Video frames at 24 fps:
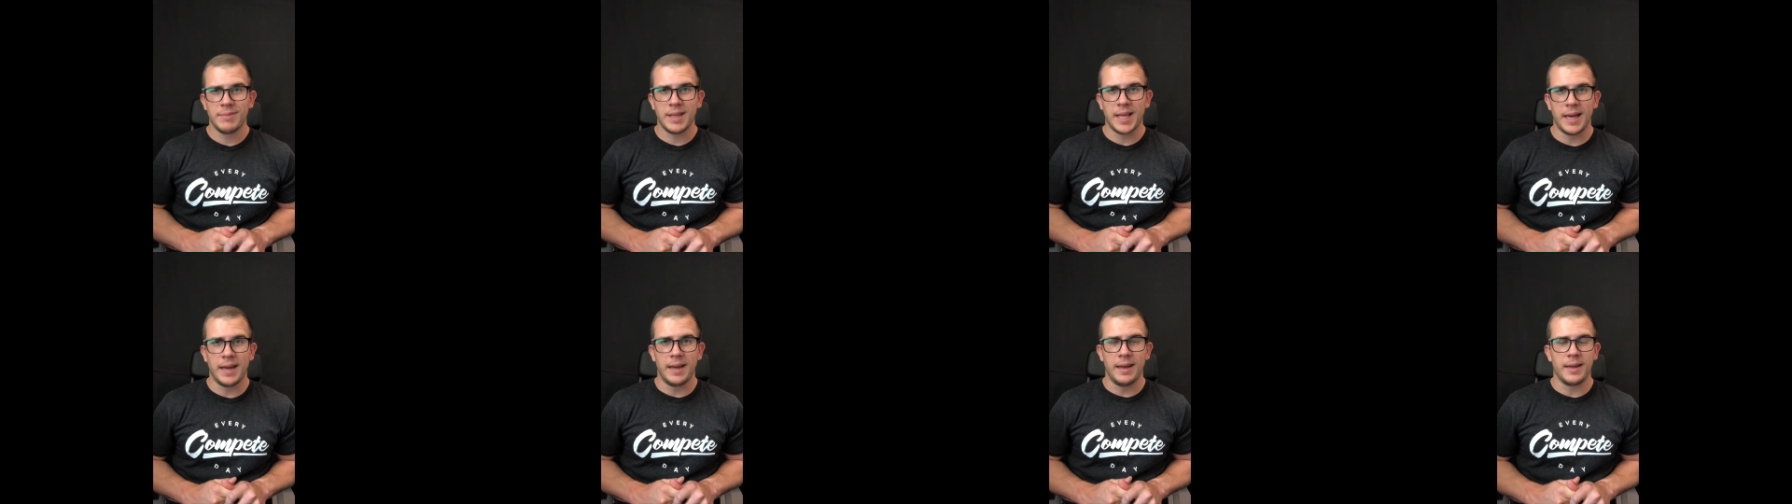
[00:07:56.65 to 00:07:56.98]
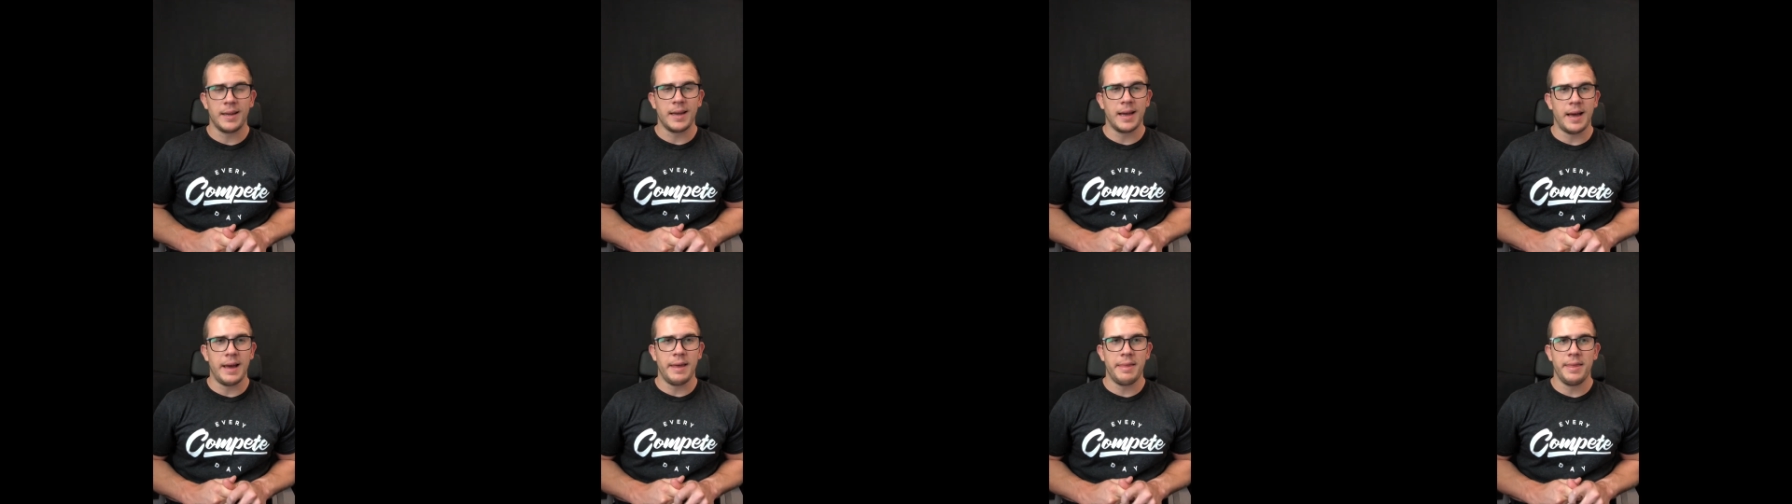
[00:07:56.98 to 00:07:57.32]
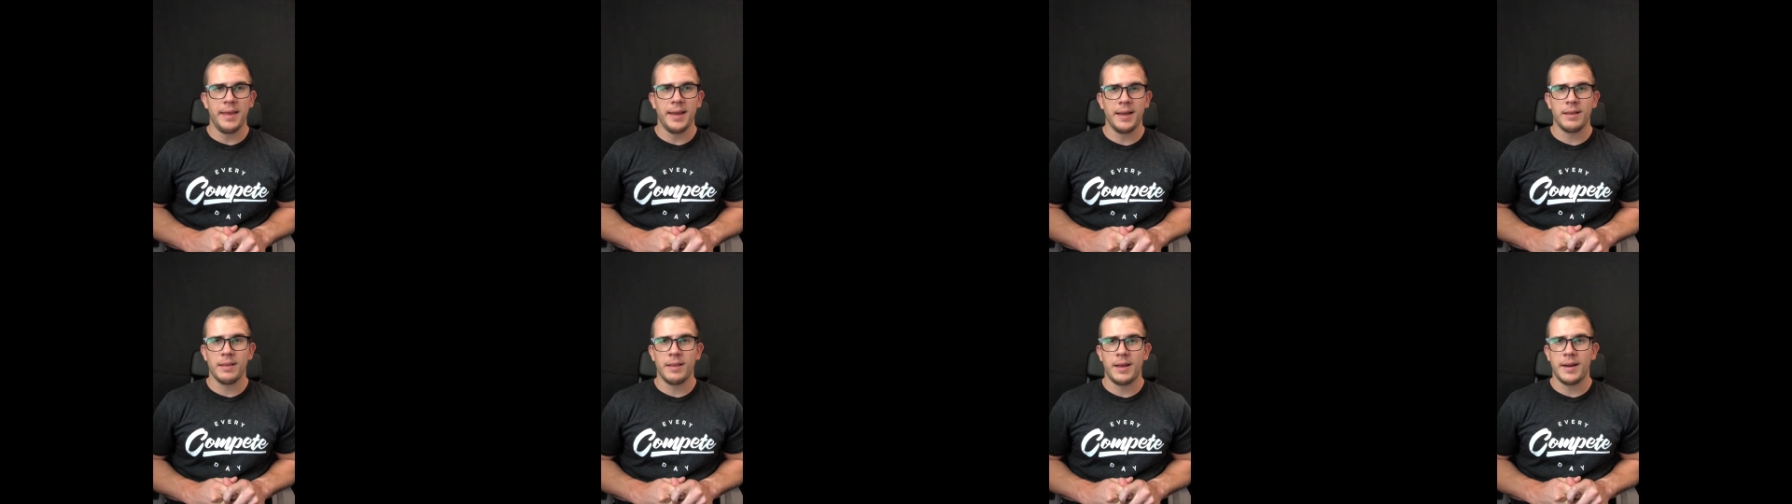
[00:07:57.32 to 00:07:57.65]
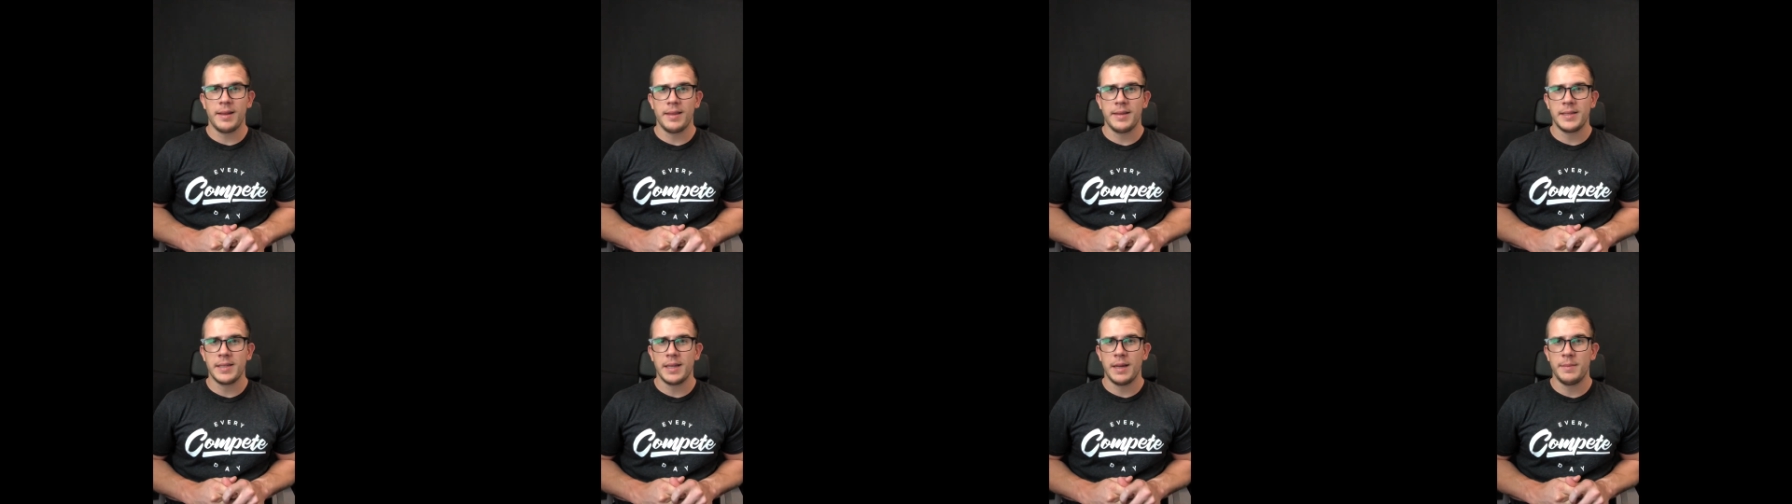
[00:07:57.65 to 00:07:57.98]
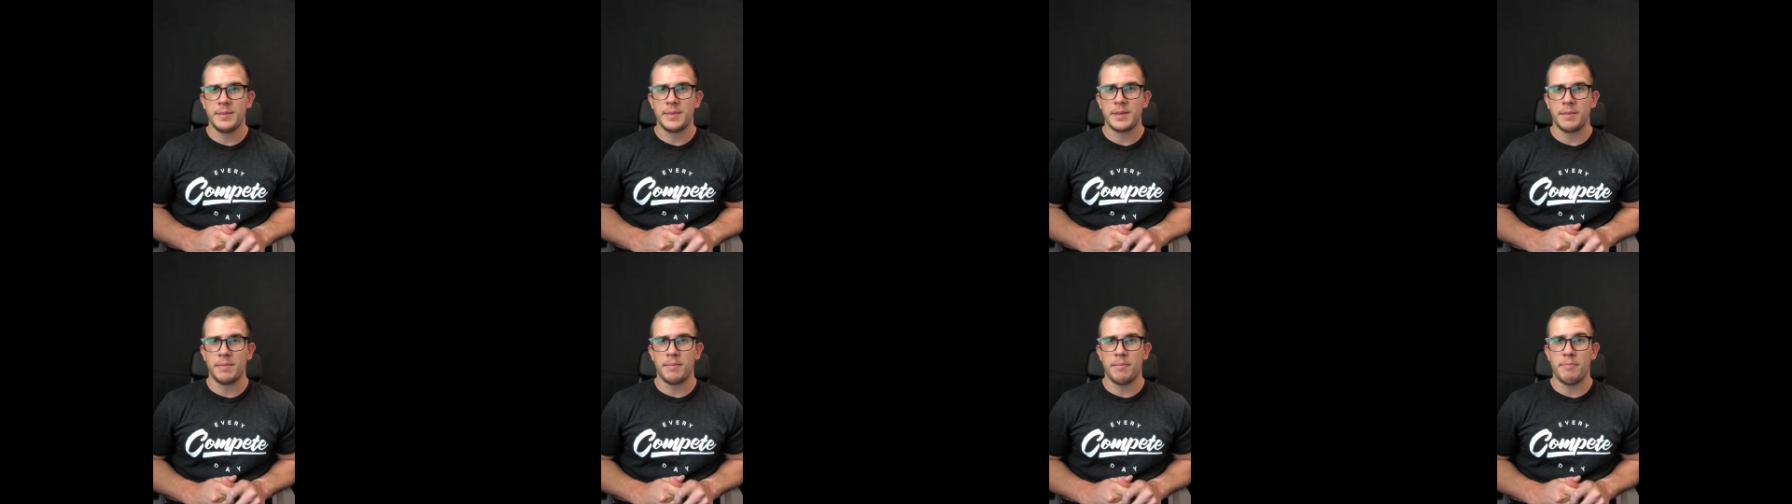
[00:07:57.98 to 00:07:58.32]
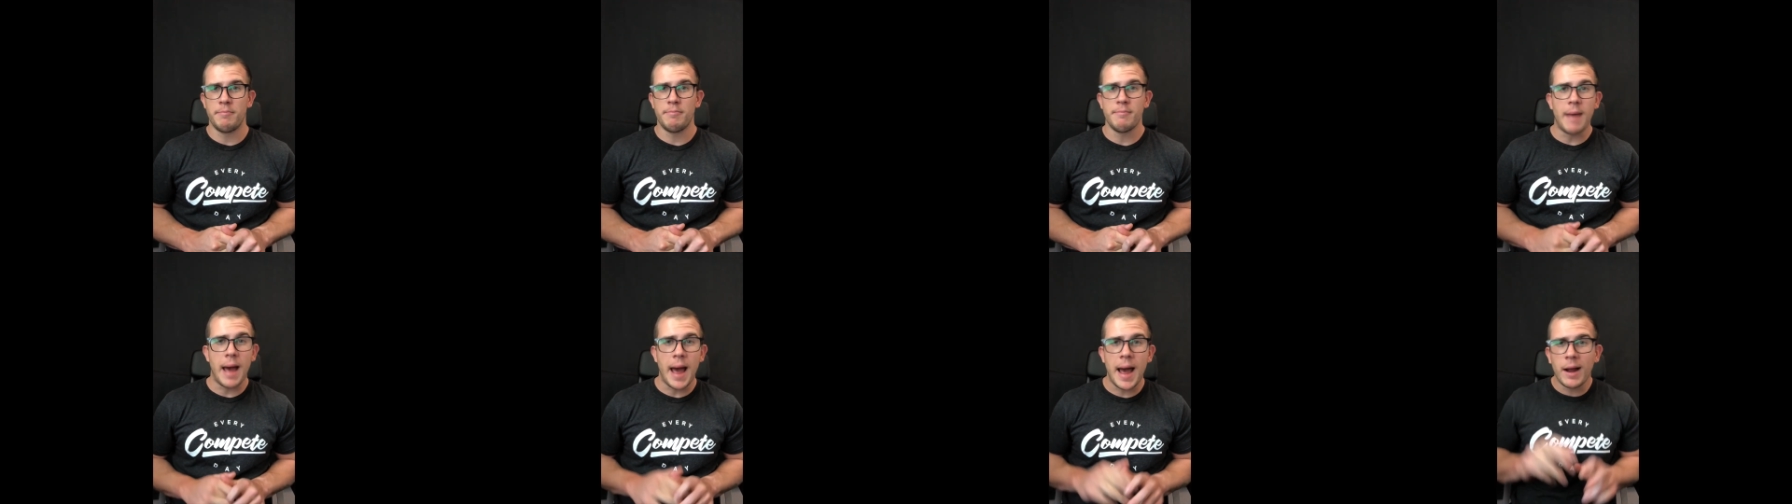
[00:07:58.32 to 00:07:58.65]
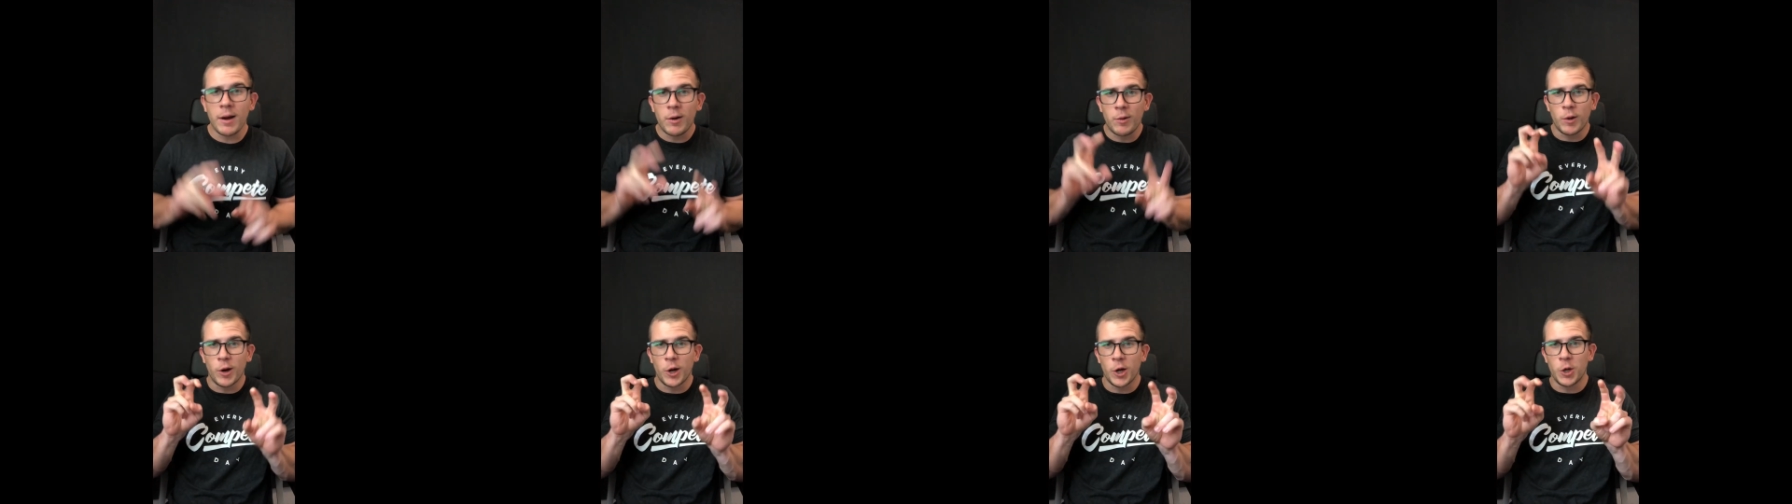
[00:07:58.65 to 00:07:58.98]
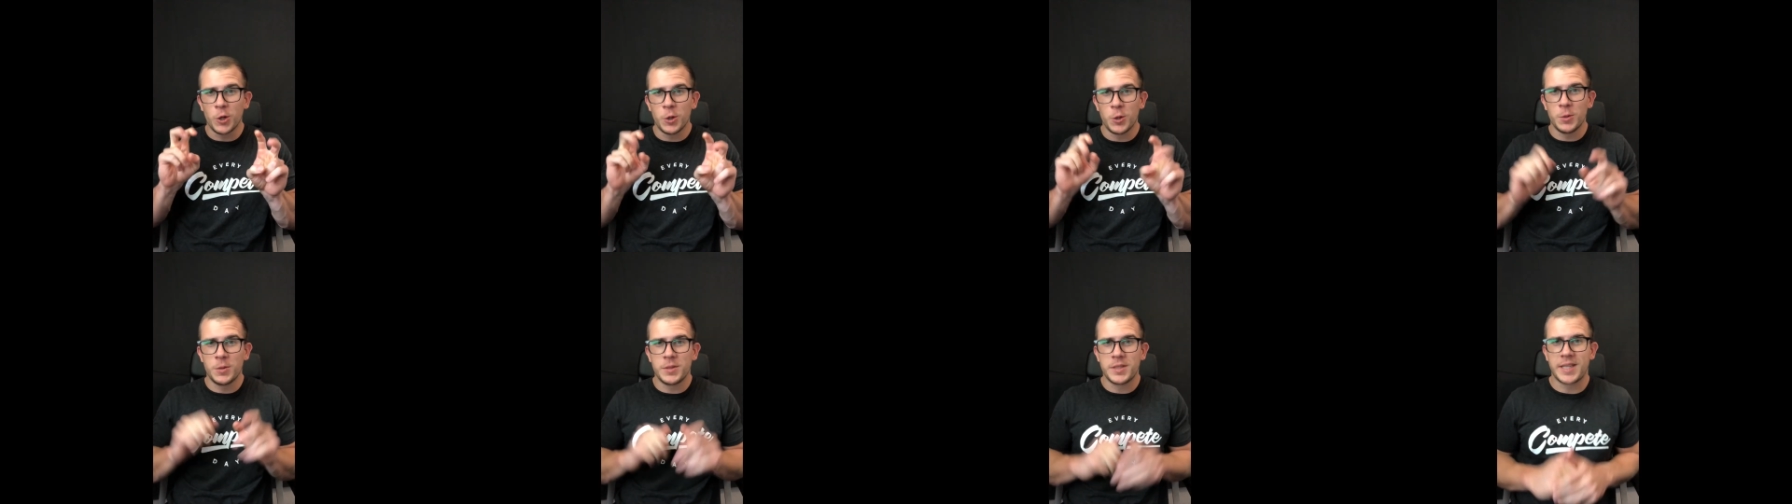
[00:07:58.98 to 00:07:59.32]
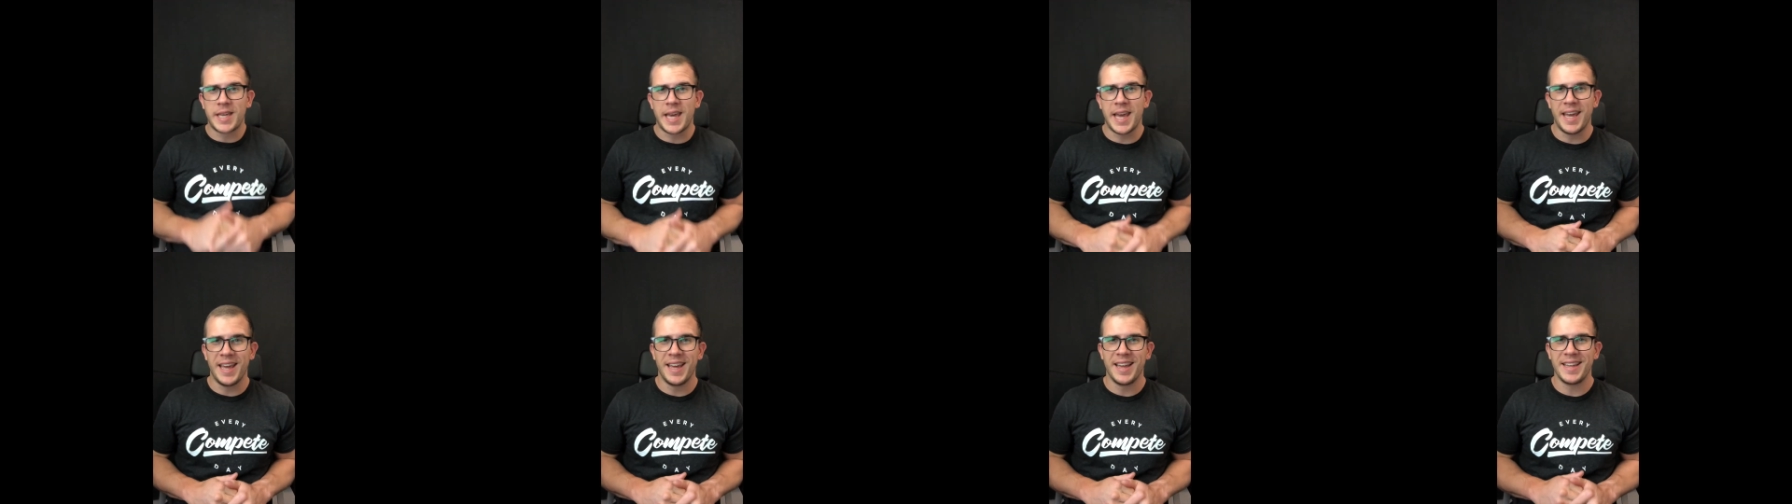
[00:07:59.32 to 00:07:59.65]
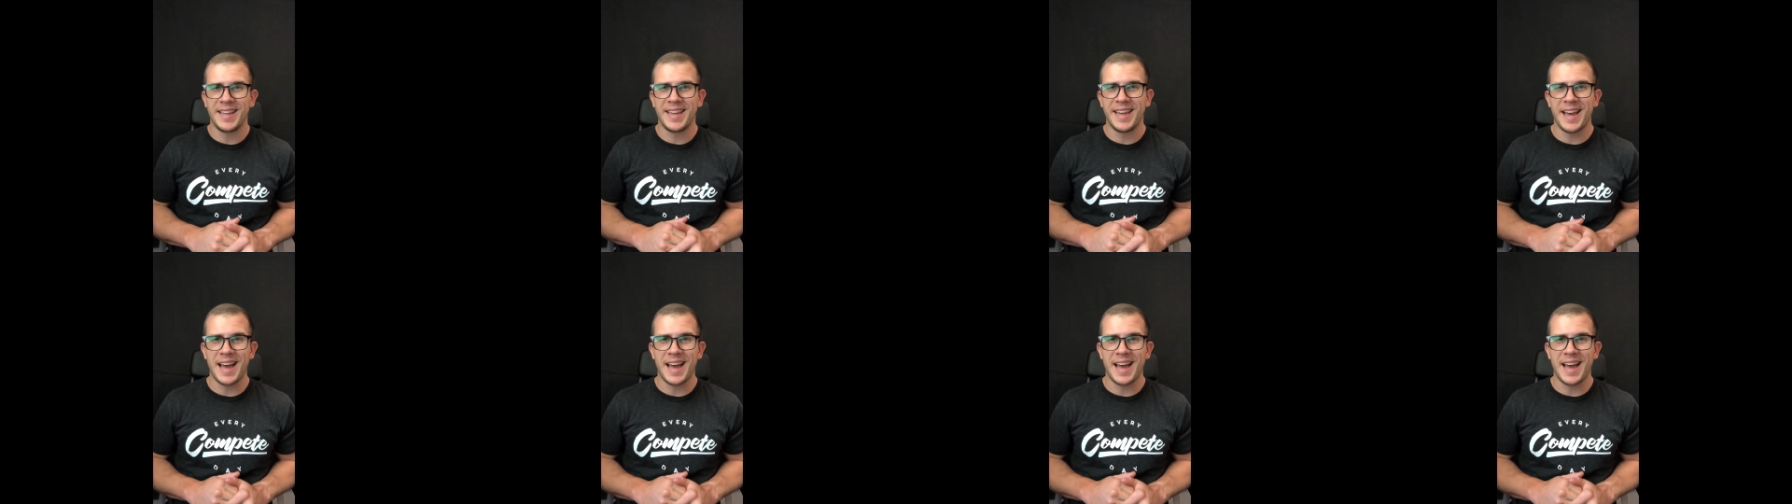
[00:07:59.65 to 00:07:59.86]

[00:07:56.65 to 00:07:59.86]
Like, I think a lot of the times macros get